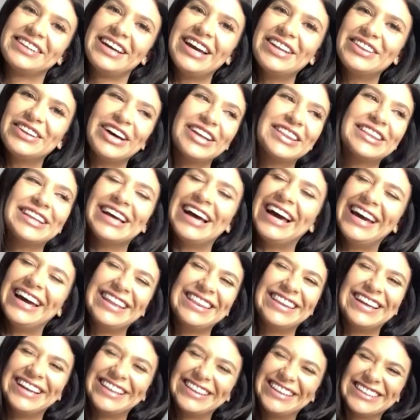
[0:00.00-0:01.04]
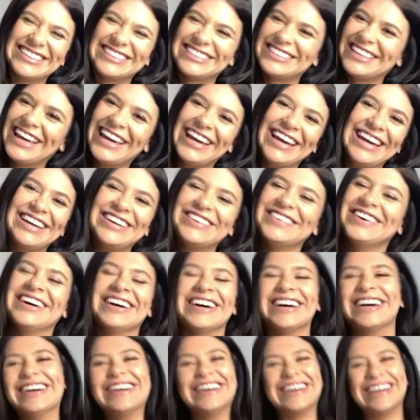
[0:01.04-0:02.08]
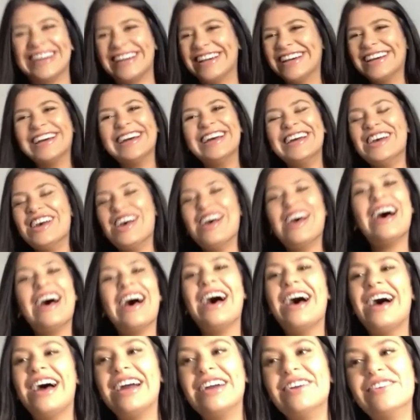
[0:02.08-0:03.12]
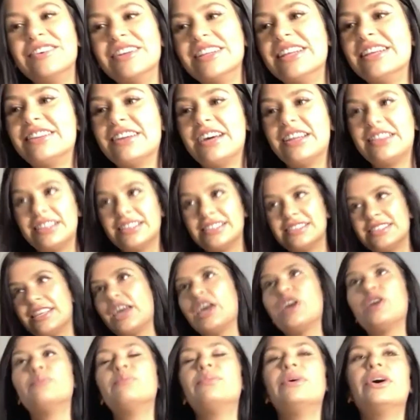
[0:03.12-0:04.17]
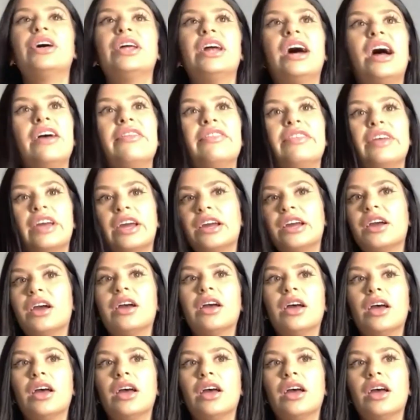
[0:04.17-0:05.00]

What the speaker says: I thought the same. I really thought the same, but I think